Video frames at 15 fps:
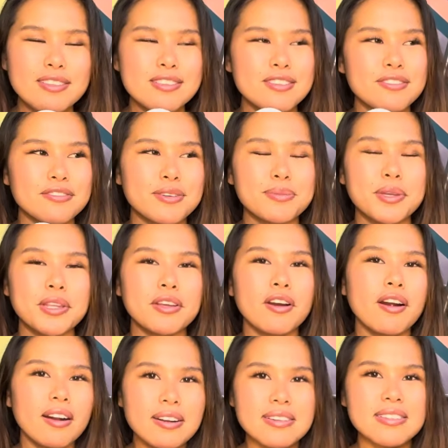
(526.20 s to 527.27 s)
So for me, the
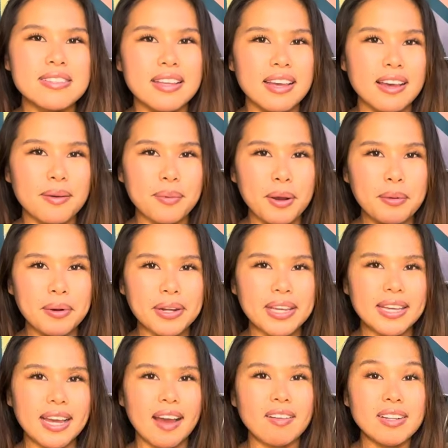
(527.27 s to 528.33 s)
hardest thing about
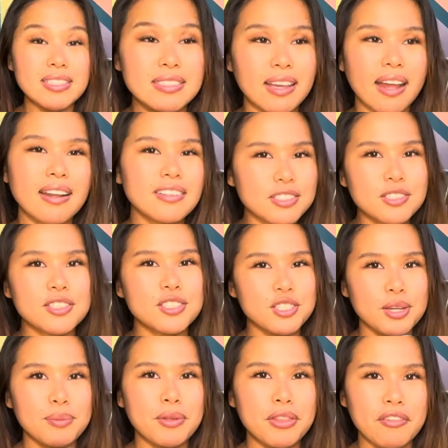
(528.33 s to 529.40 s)
working out is getting to the
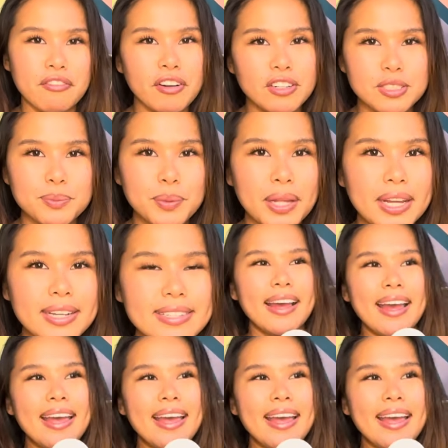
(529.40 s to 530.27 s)
gym in the first place.